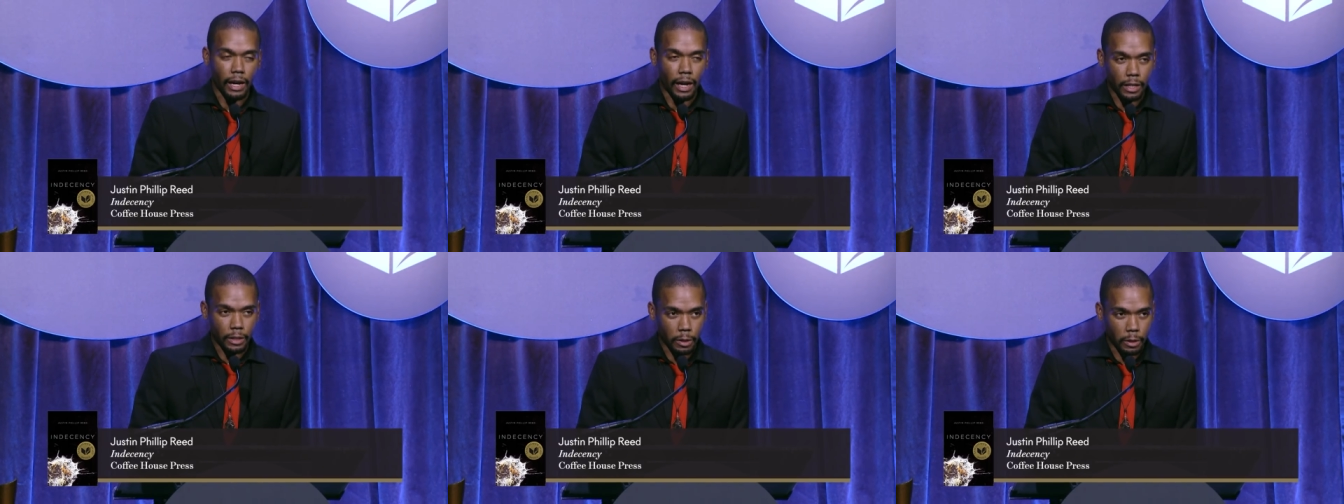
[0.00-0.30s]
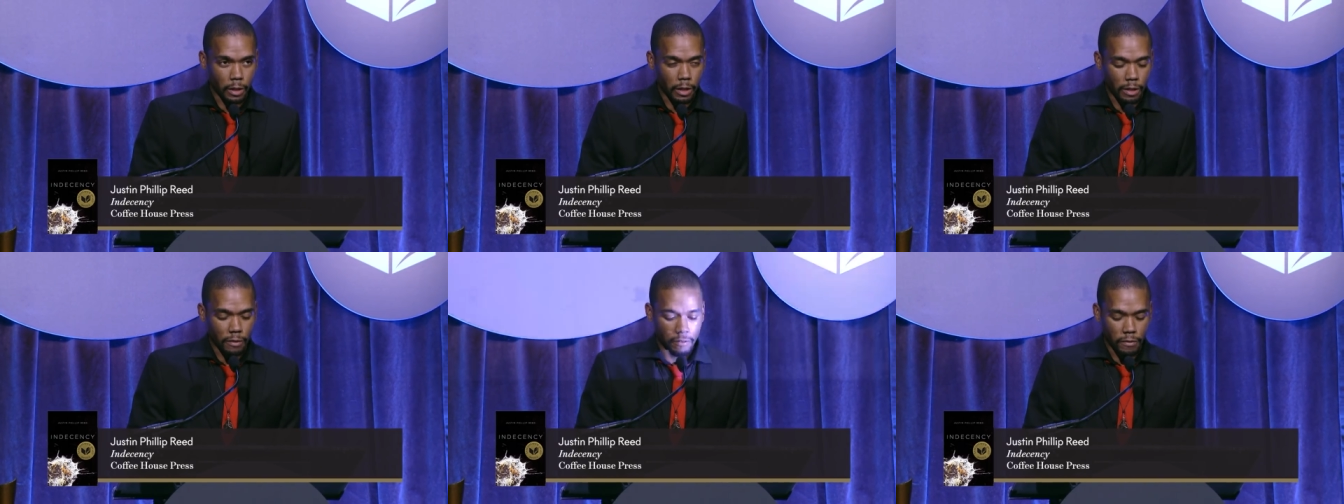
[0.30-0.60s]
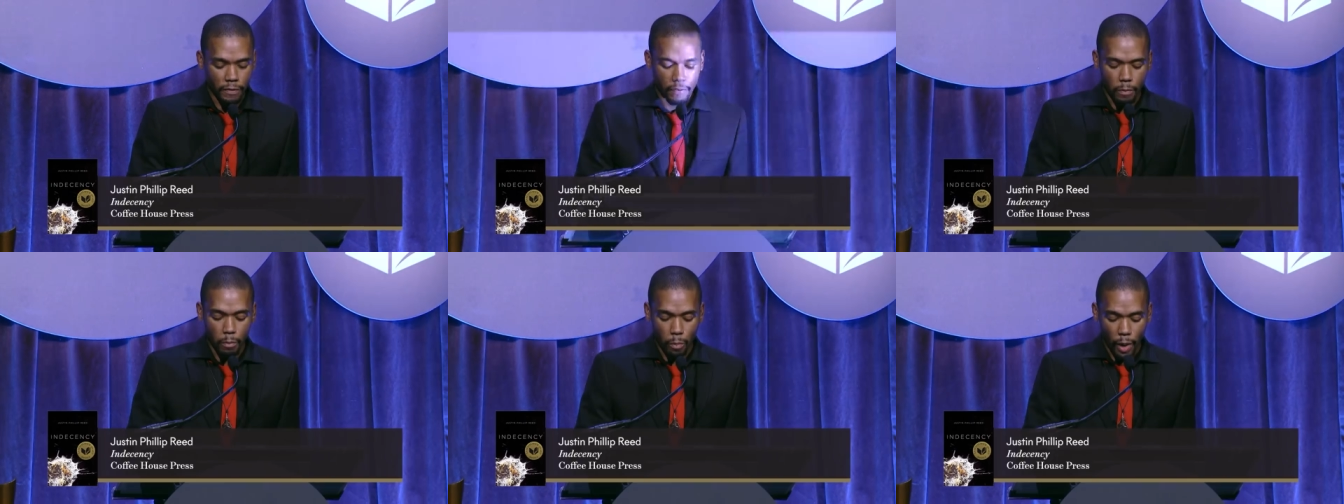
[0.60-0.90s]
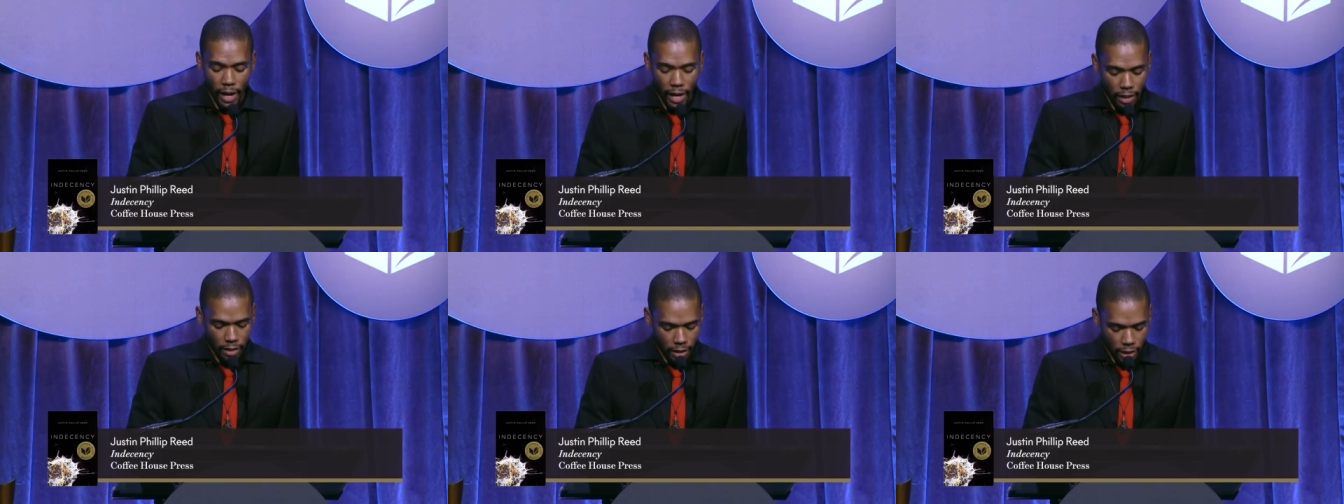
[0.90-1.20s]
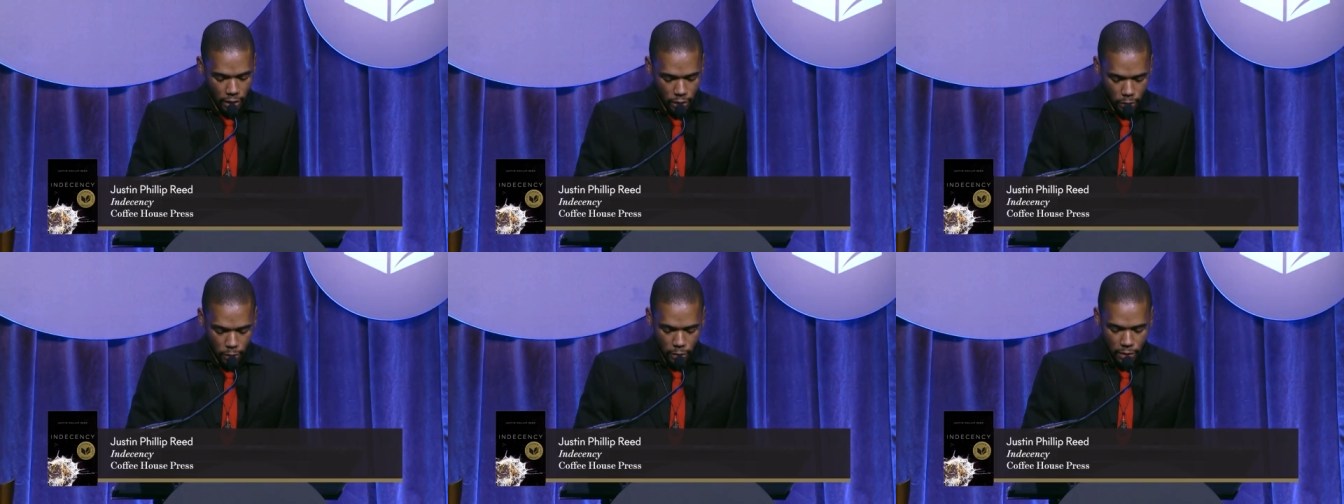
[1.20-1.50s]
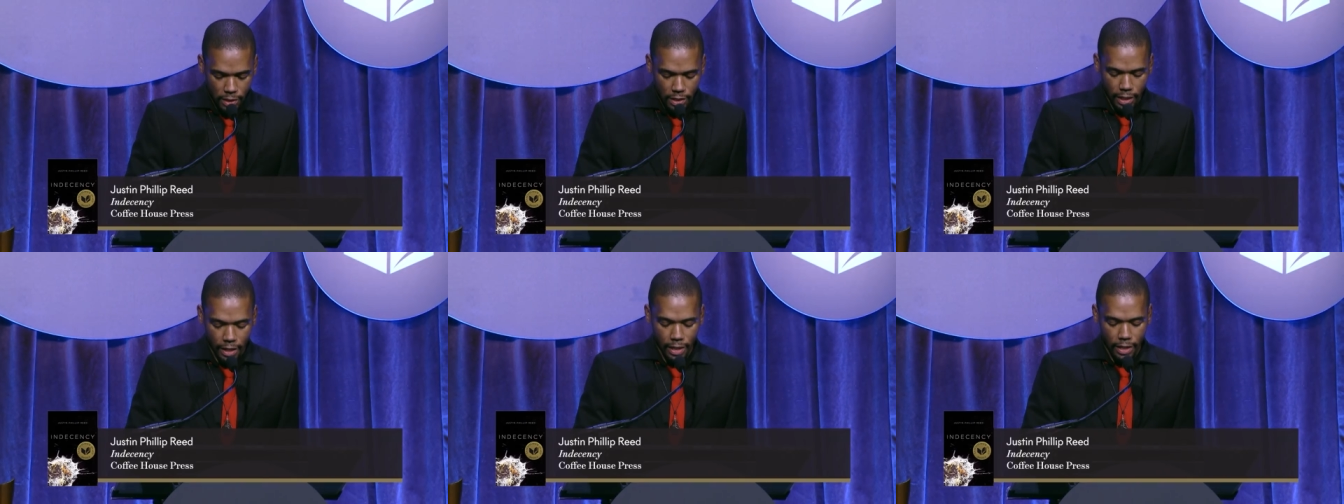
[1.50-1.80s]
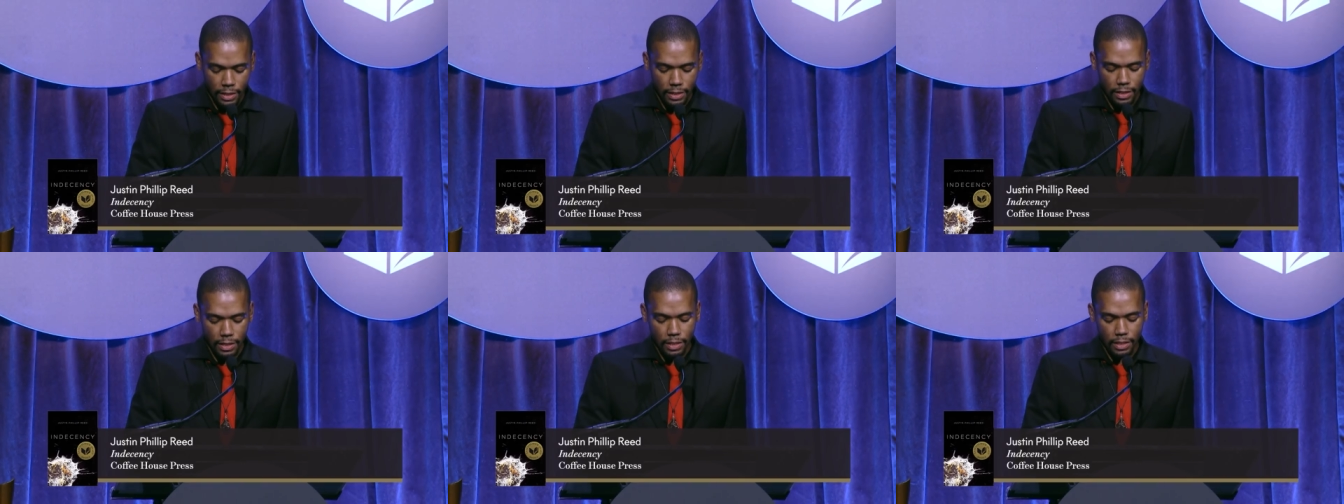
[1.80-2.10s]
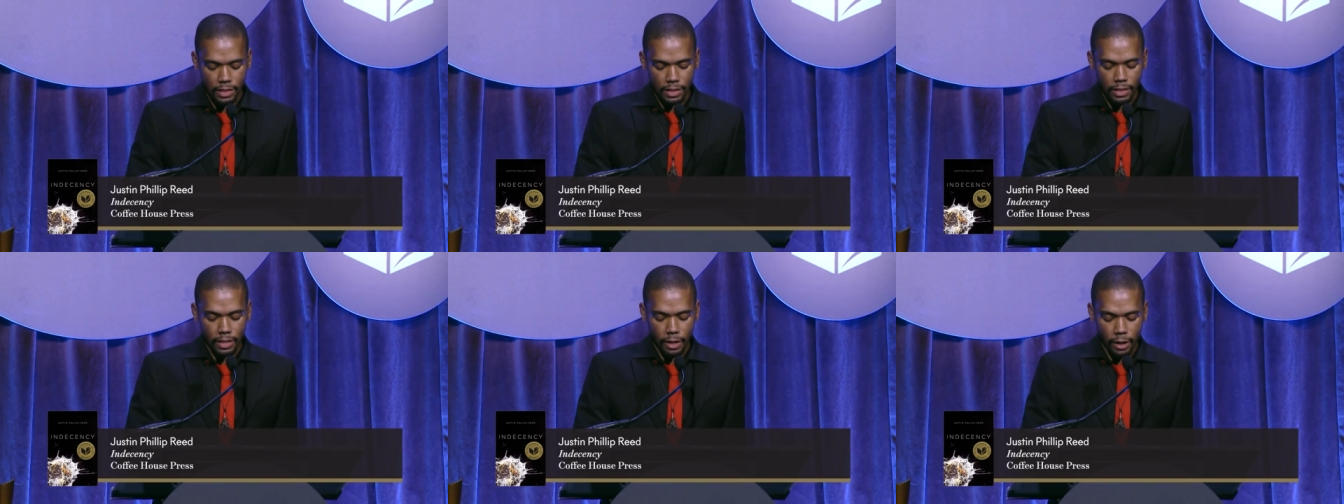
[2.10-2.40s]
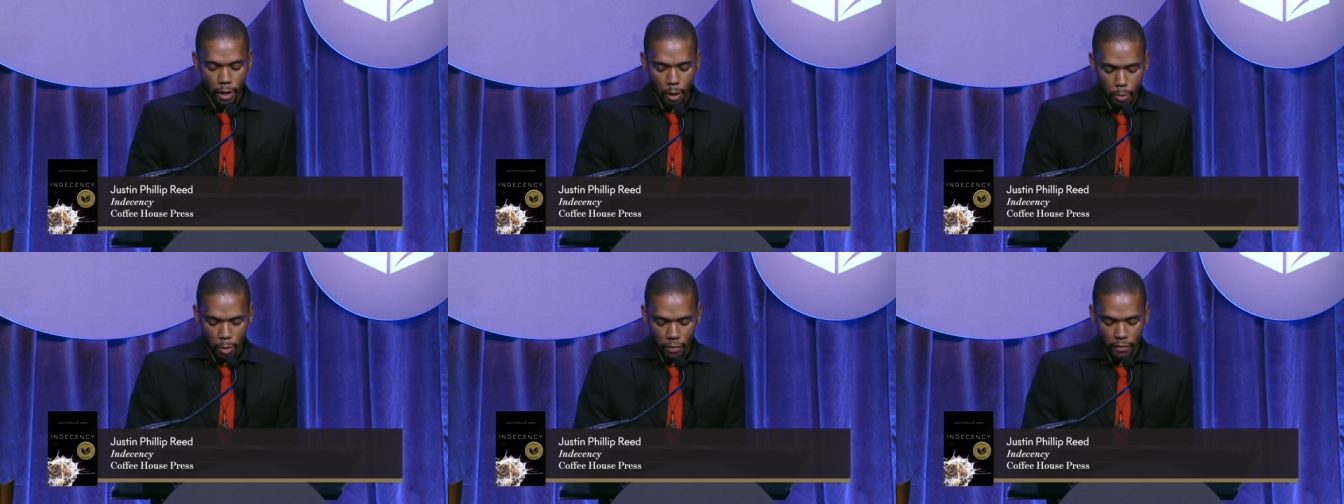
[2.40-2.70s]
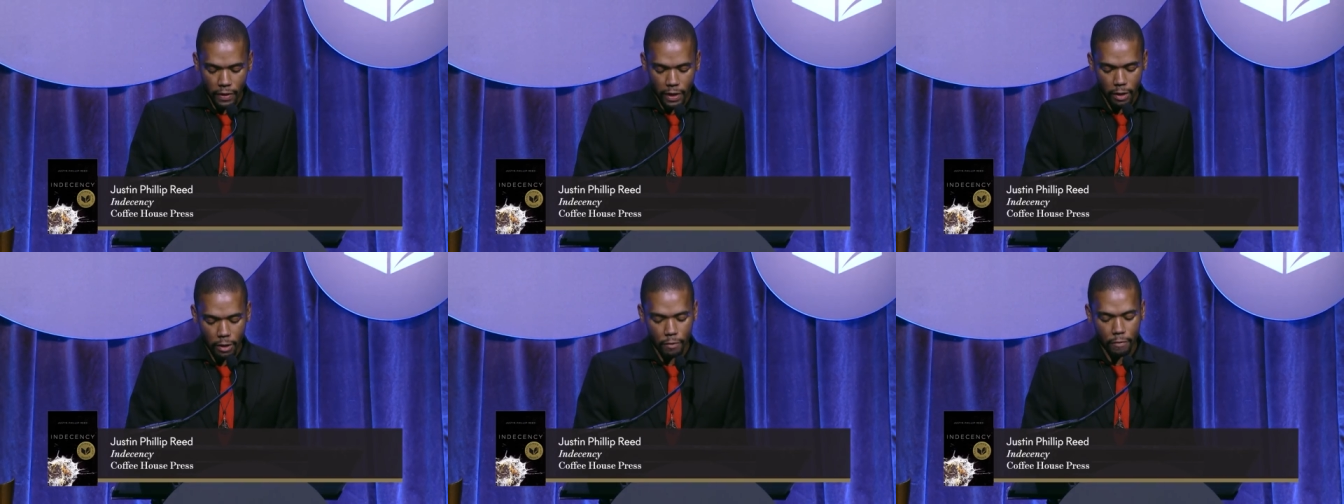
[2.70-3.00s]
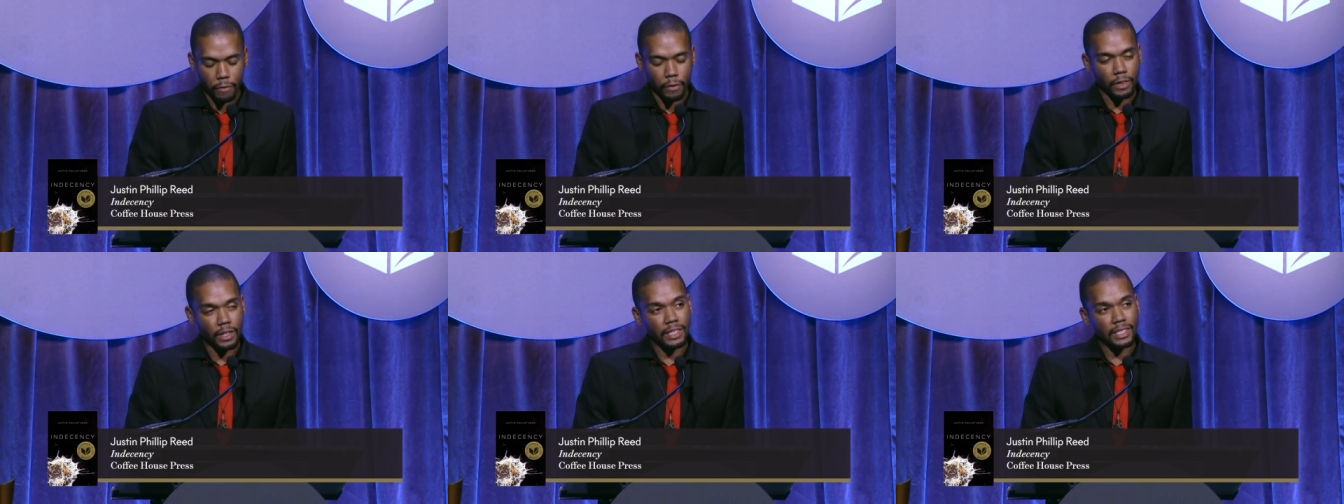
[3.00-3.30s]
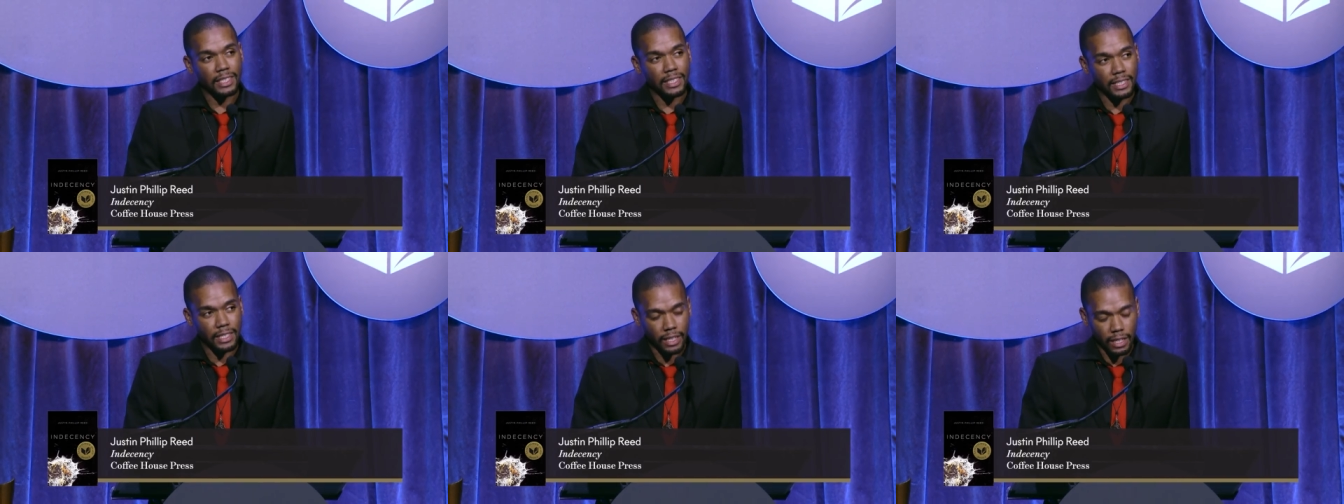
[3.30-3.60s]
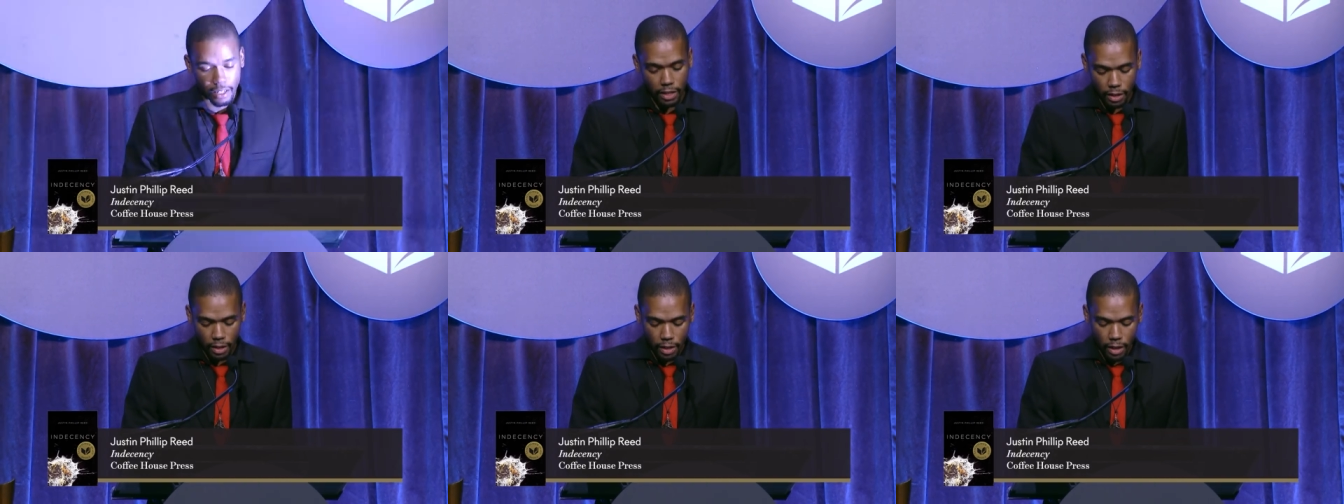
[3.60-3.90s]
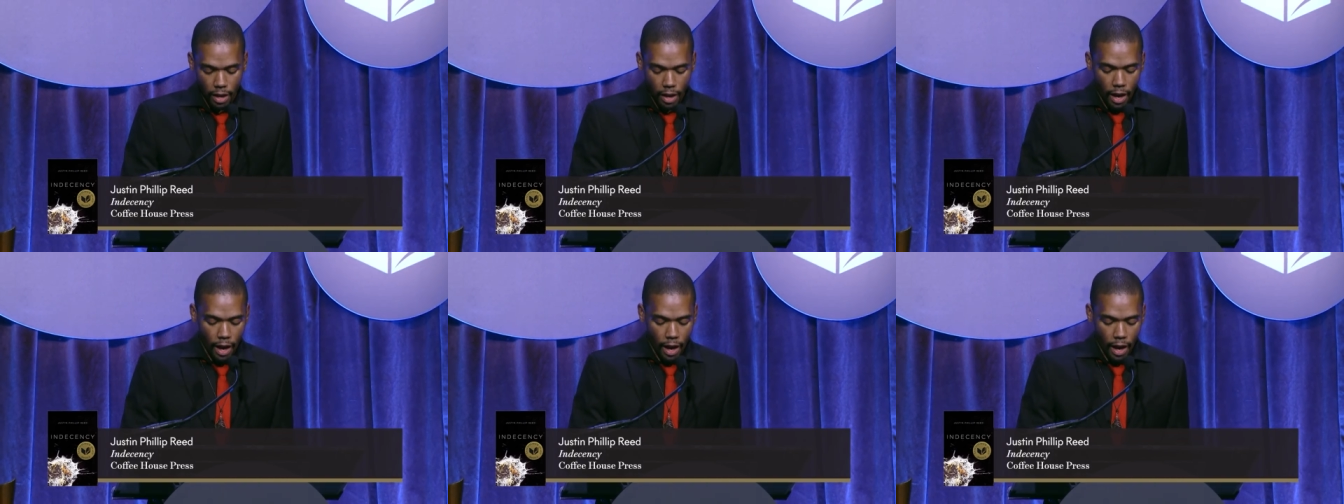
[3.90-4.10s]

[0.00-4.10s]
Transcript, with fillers: doctor of biological sciences, care provider for the sick,